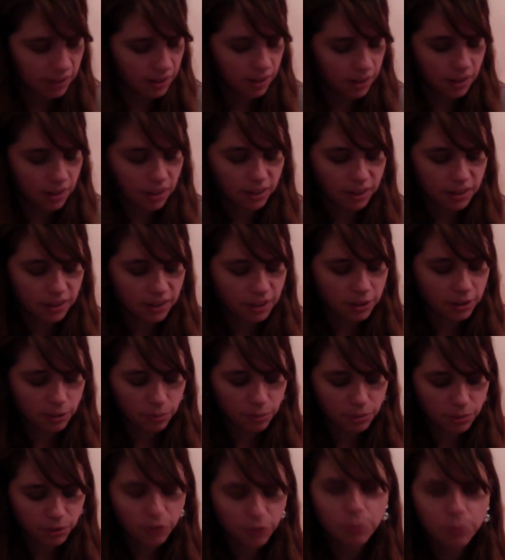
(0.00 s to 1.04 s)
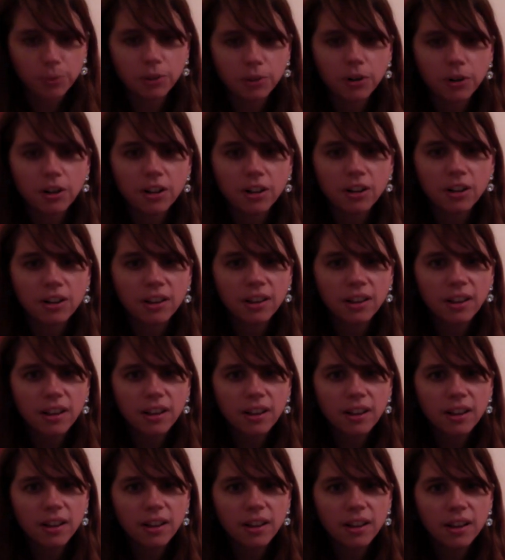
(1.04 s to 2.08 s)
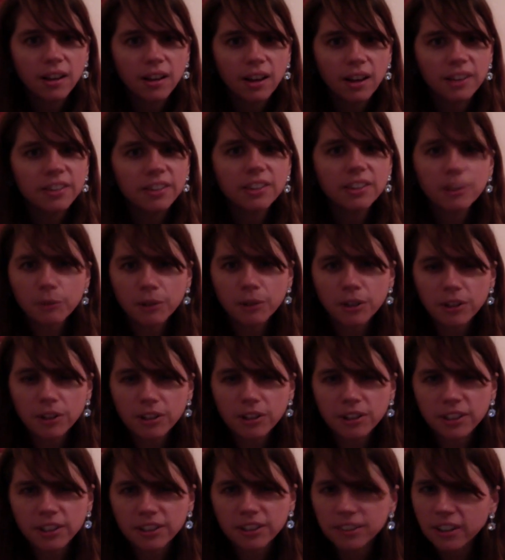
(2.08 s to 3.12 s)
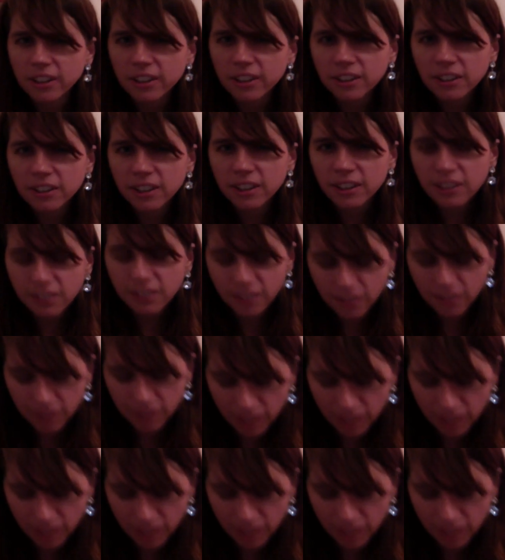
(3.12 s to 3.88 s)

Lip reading: I think the other books were all, I think they were all $1.97.